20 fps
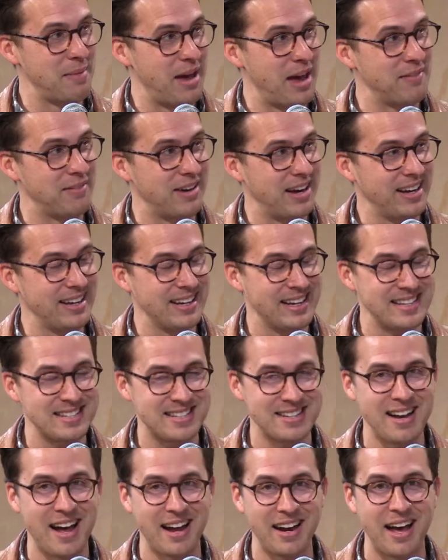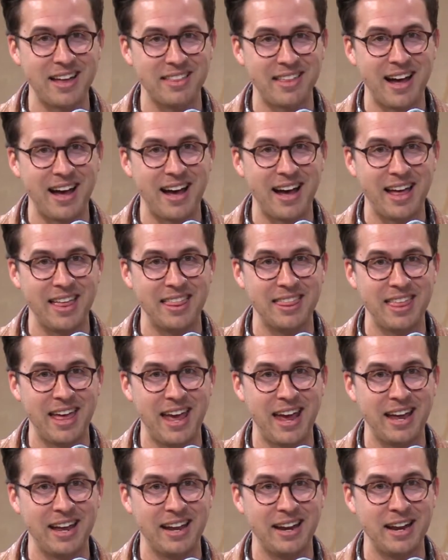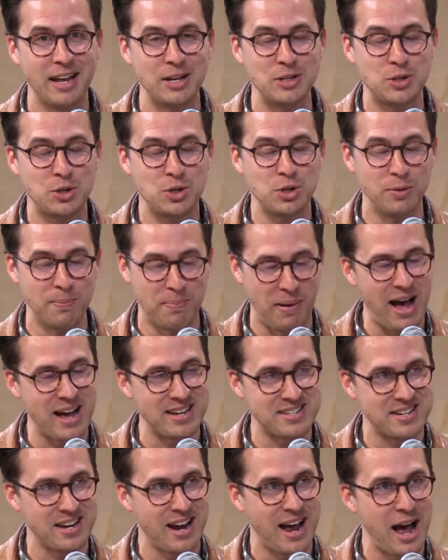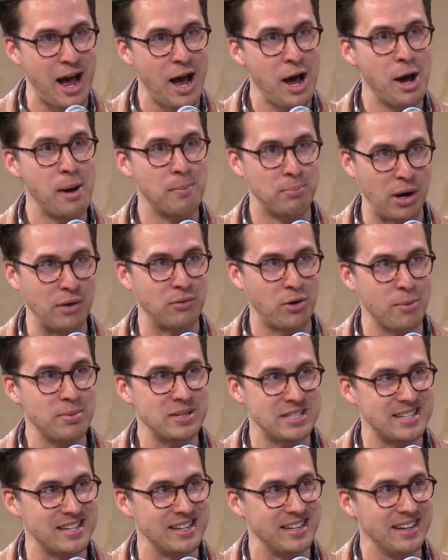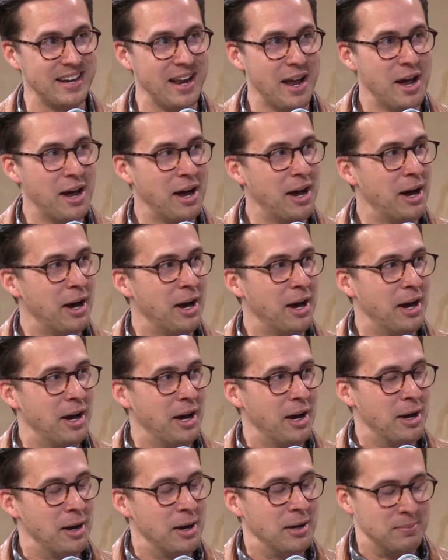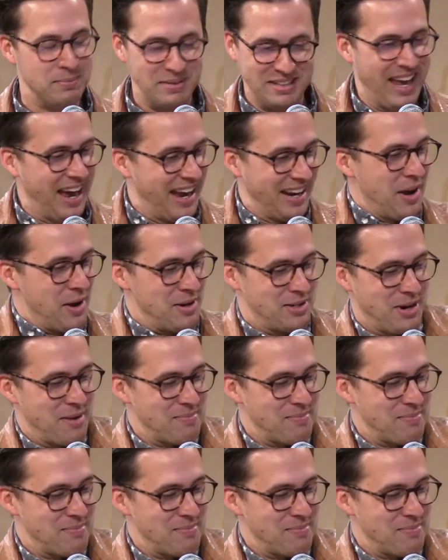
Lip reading: ever is none other than student pastor Brett Robinson. Yeah, I know, drum